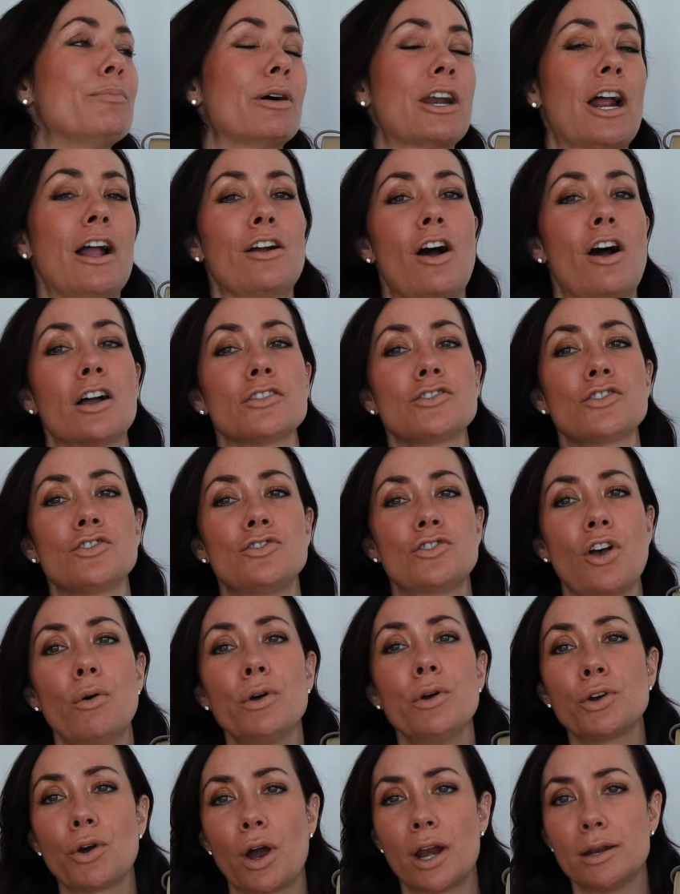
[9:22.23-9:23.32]
but I got
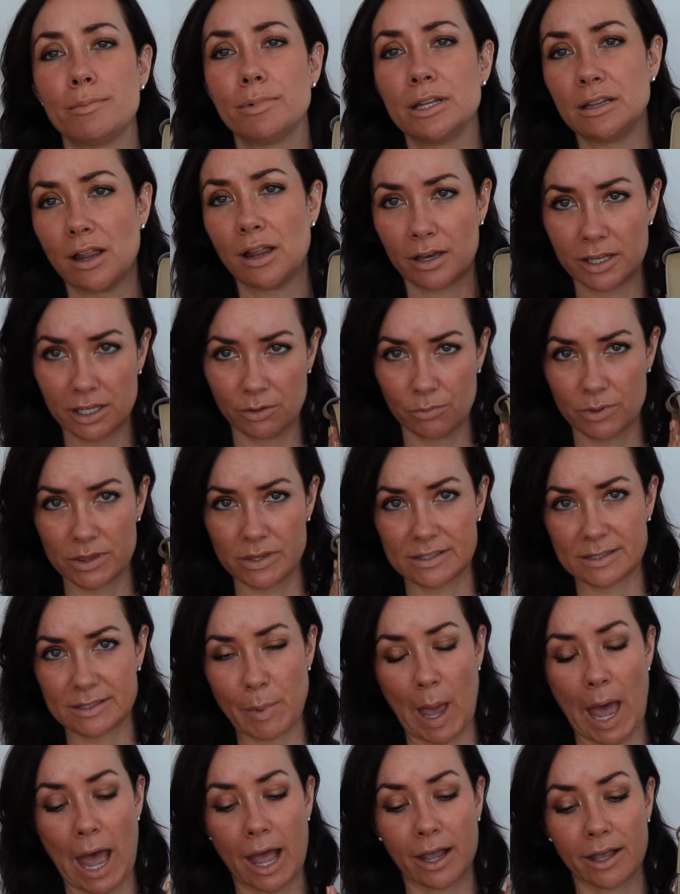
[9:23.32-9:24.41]
so incredibly lucky with this
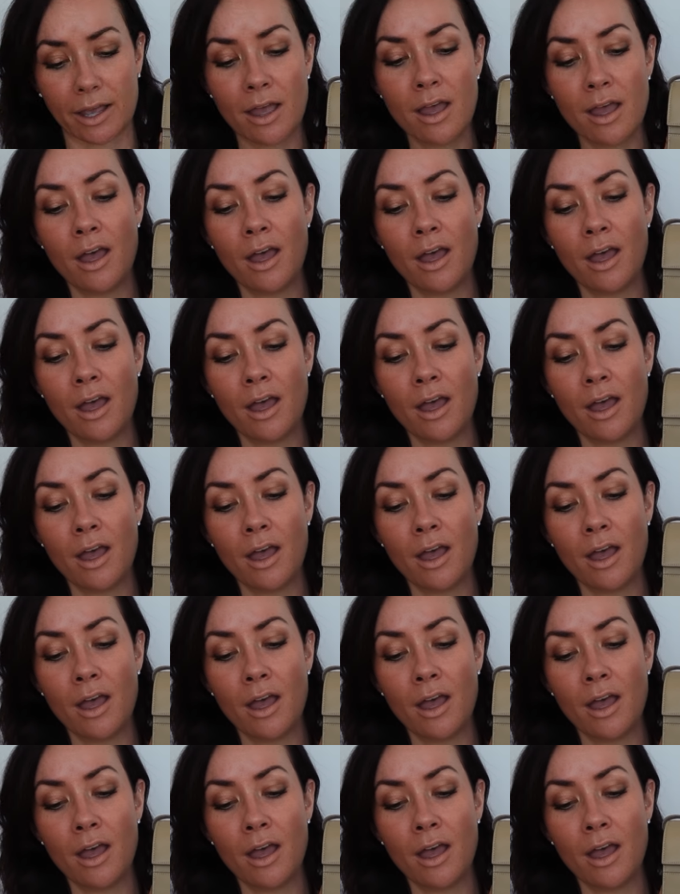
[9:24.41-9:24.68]
bag.